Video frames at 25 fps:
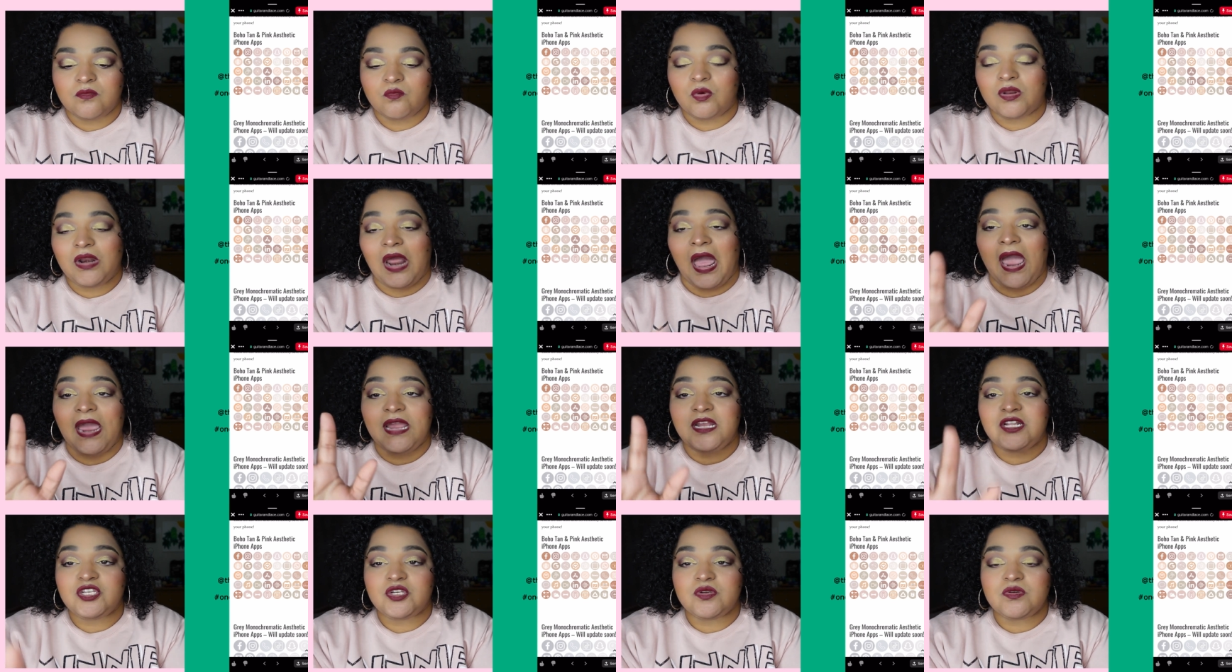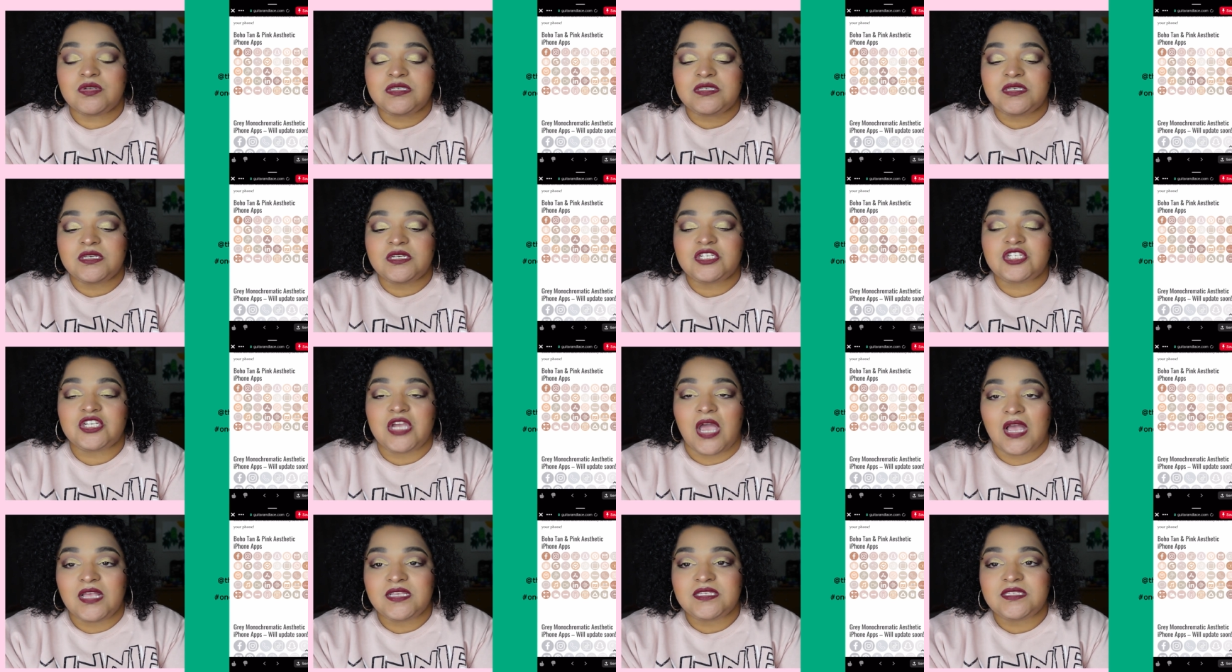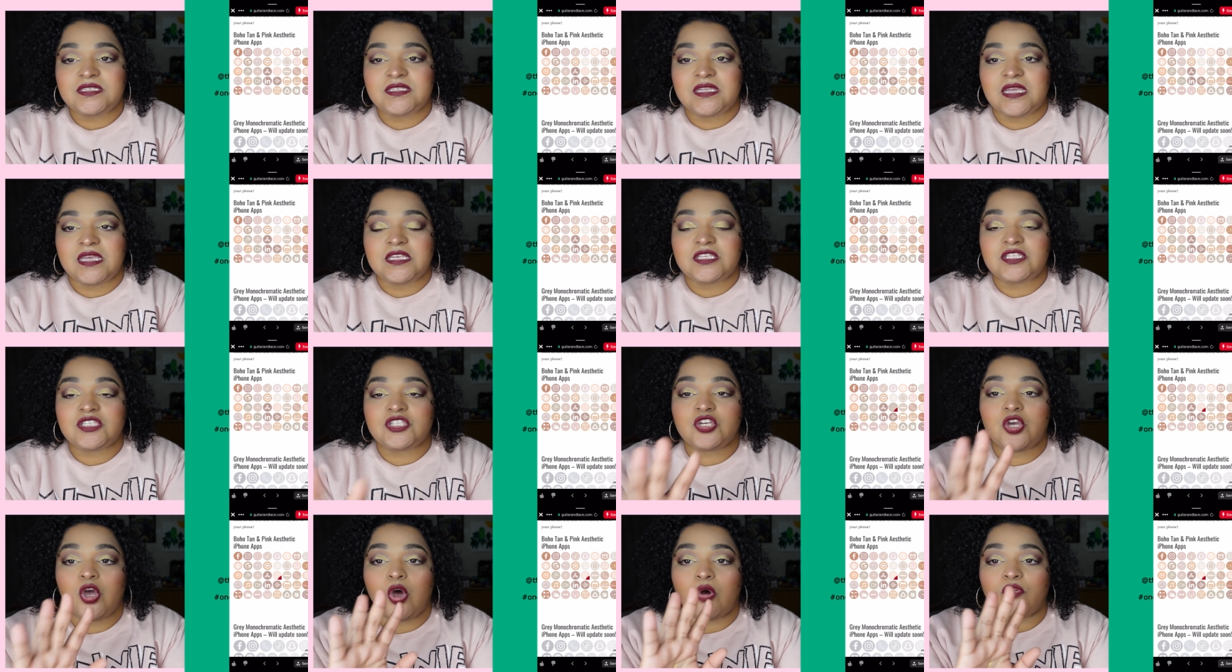what I do suggest
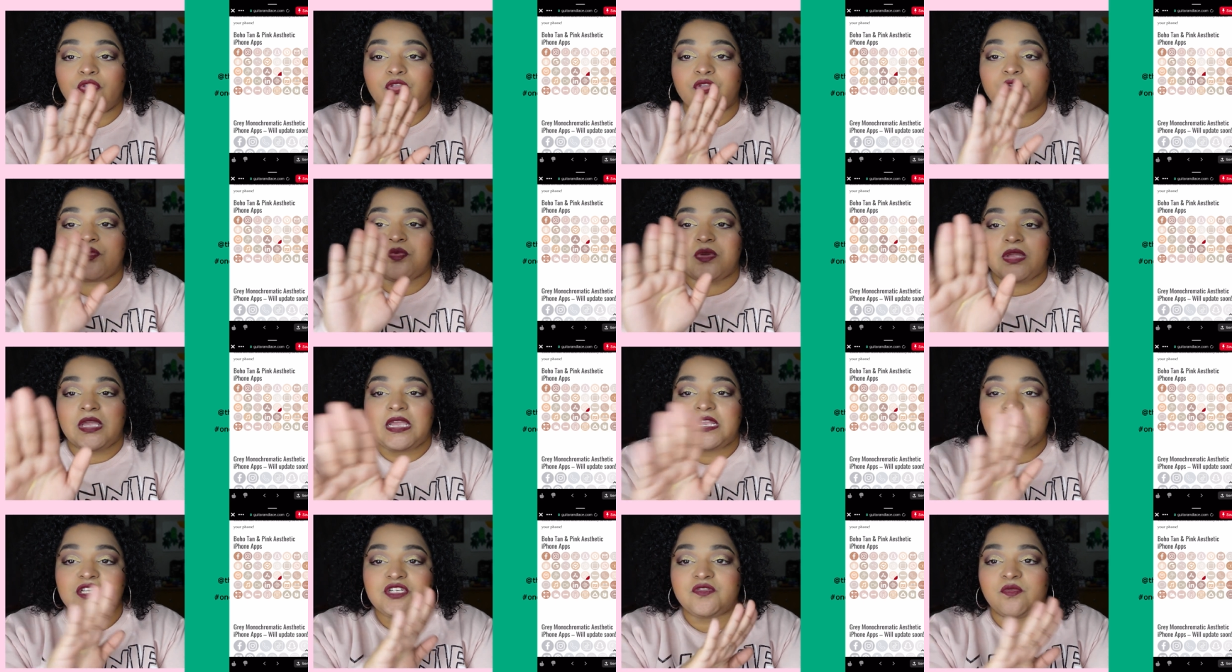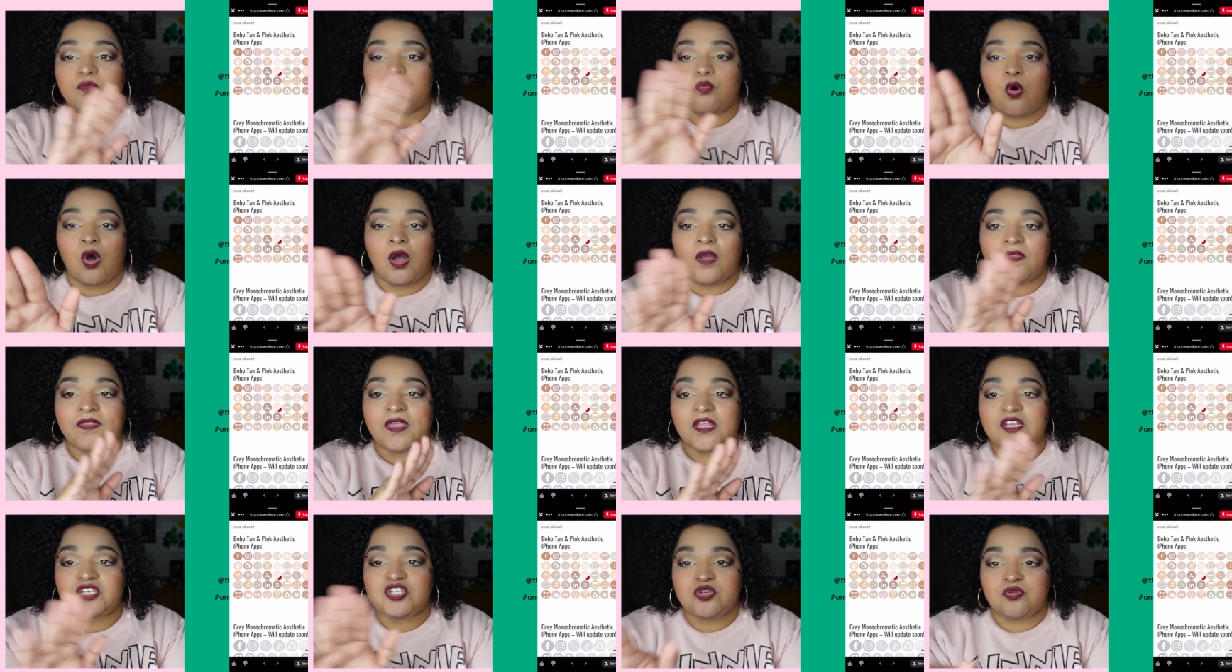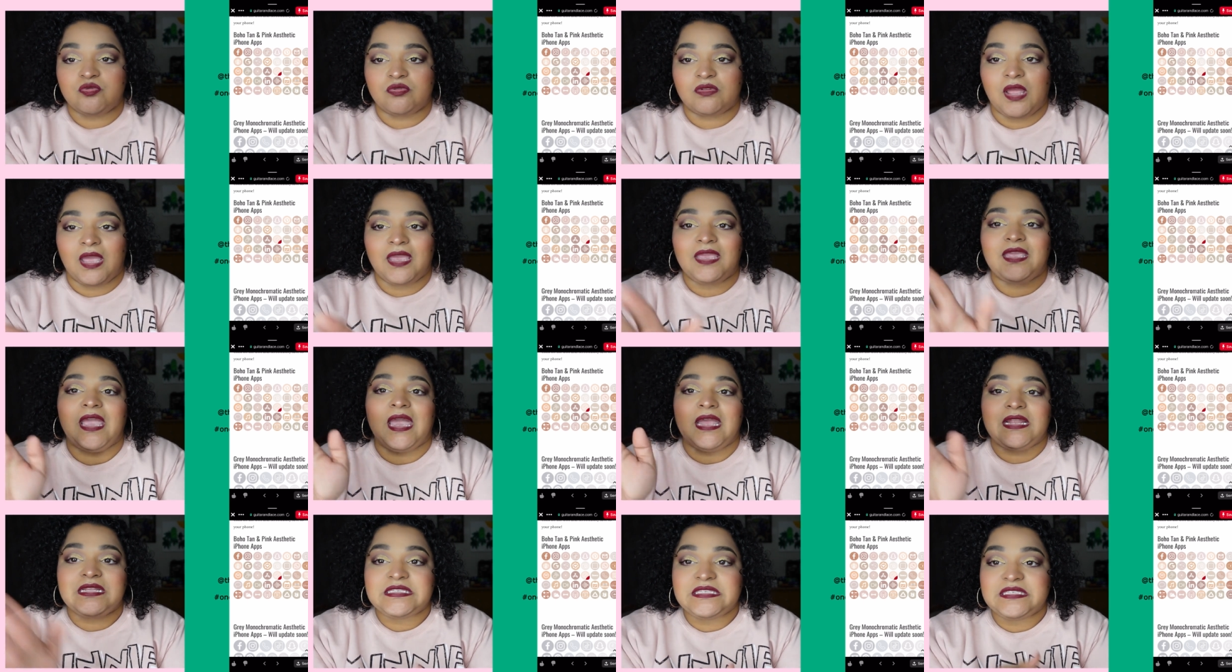is go through each one that you like
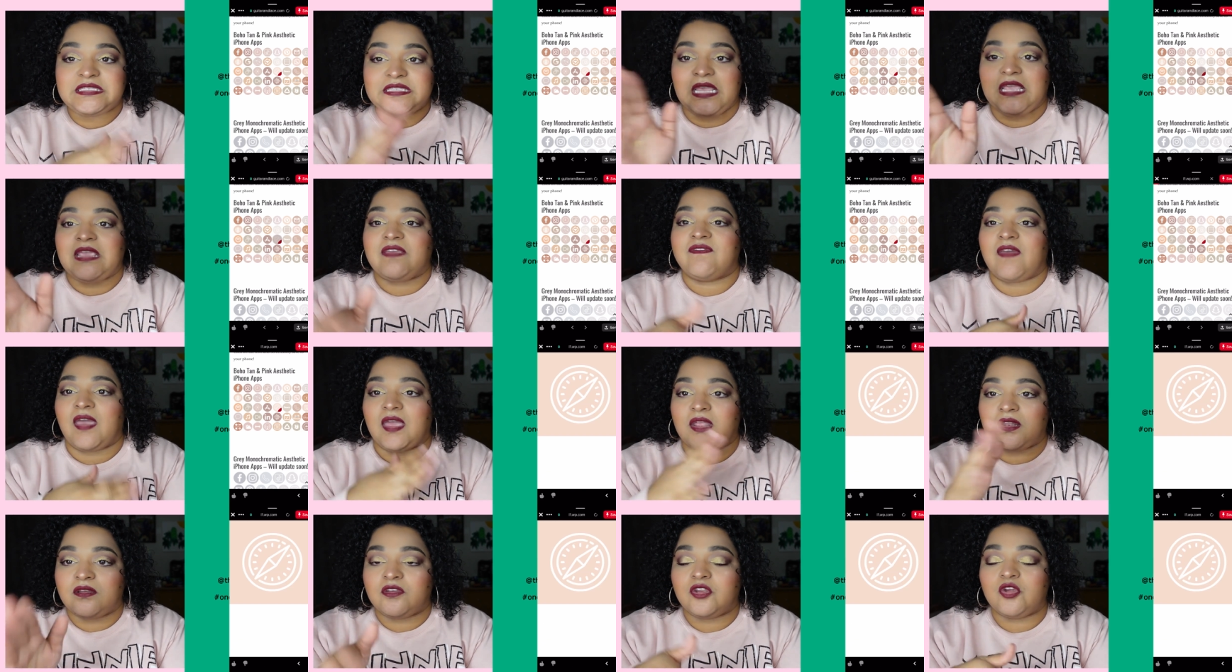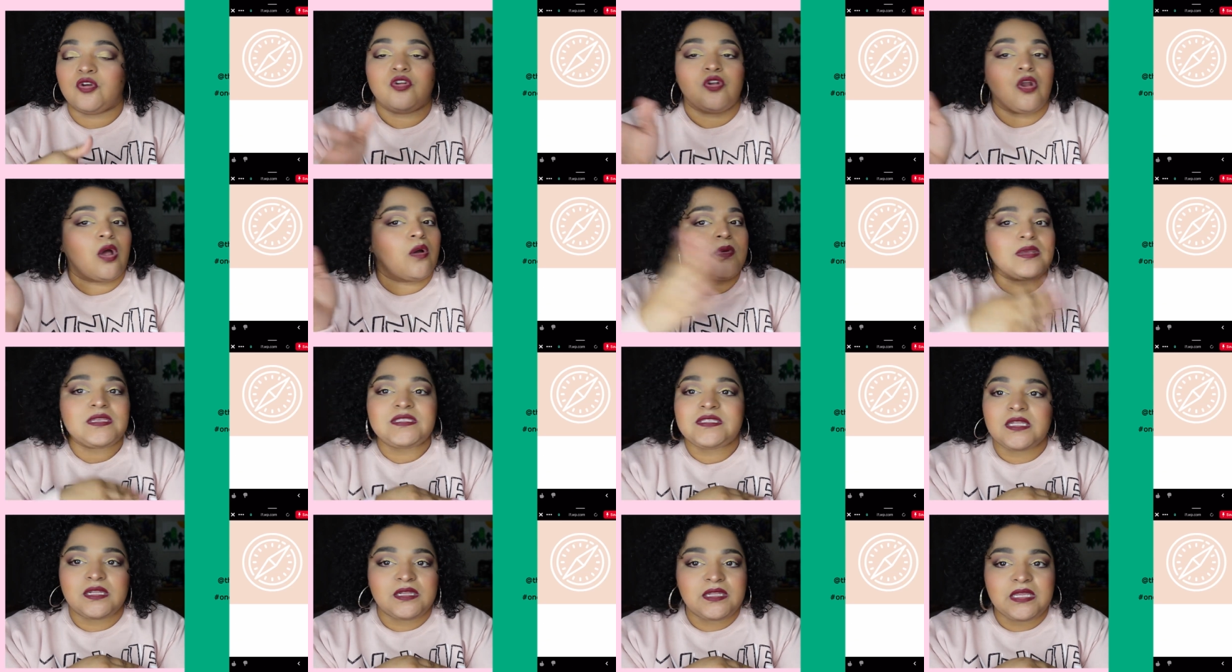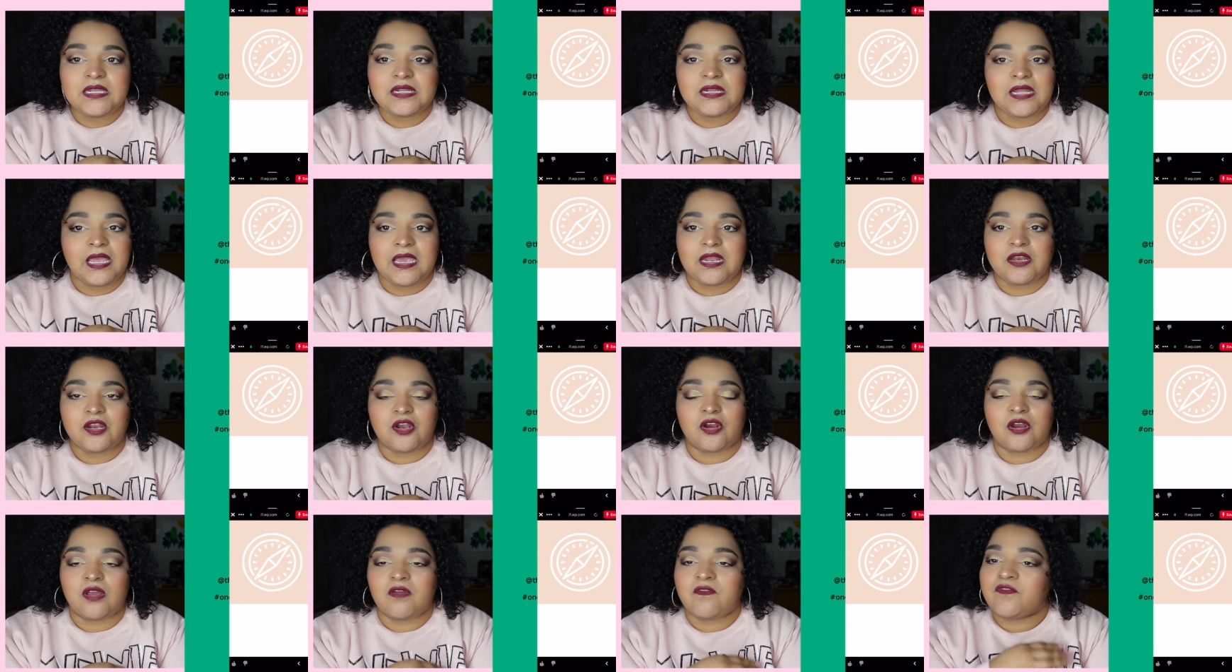and save it. You can always delete
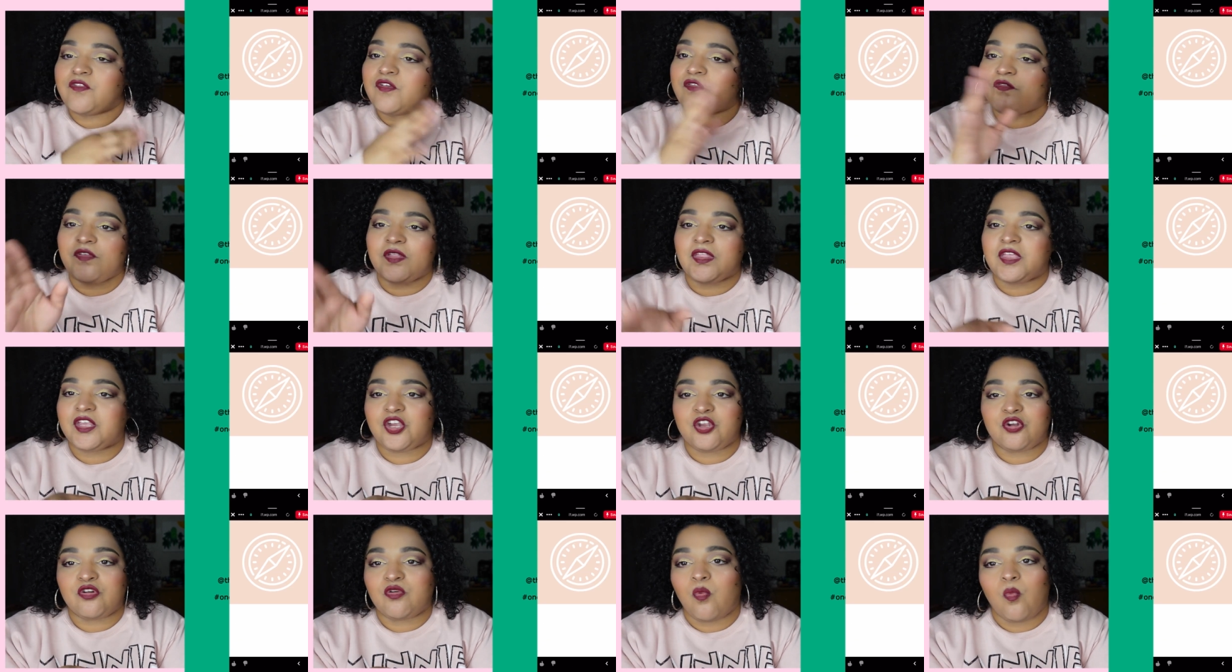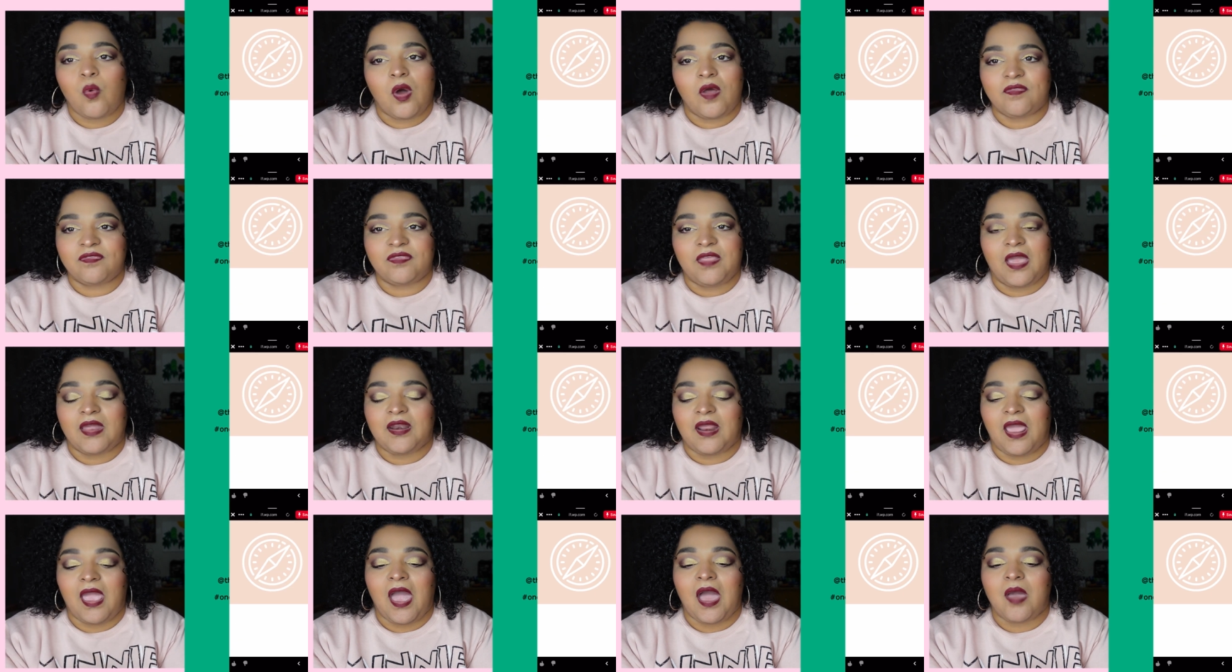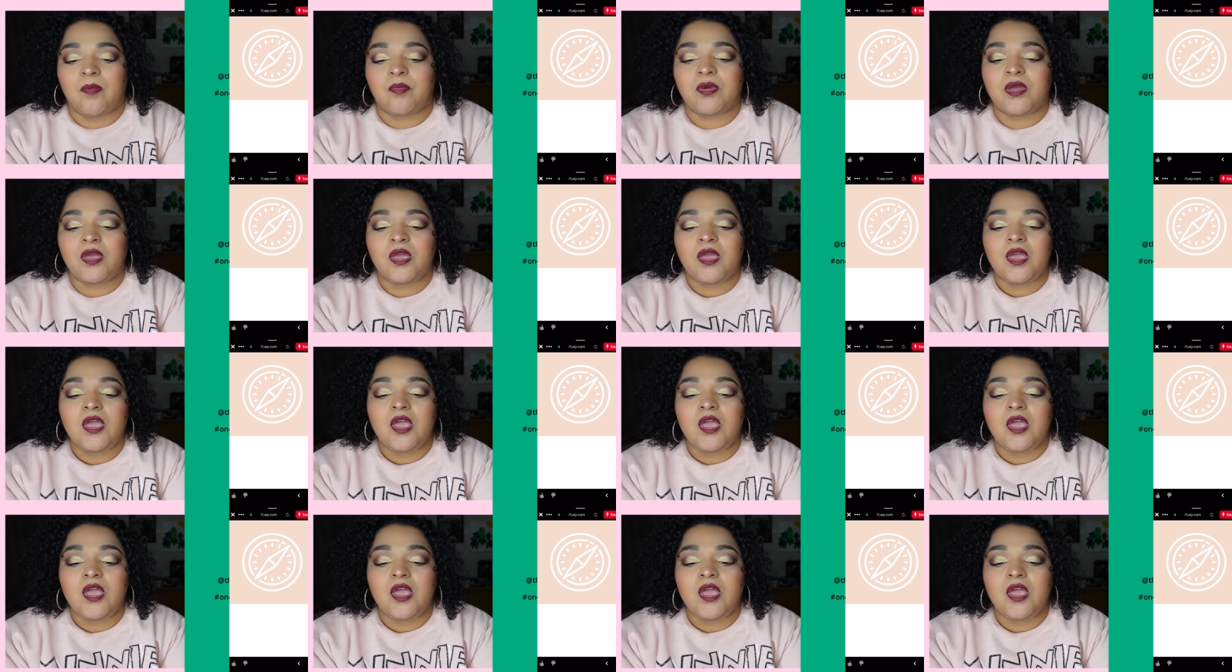later if you feel like you don't want that app.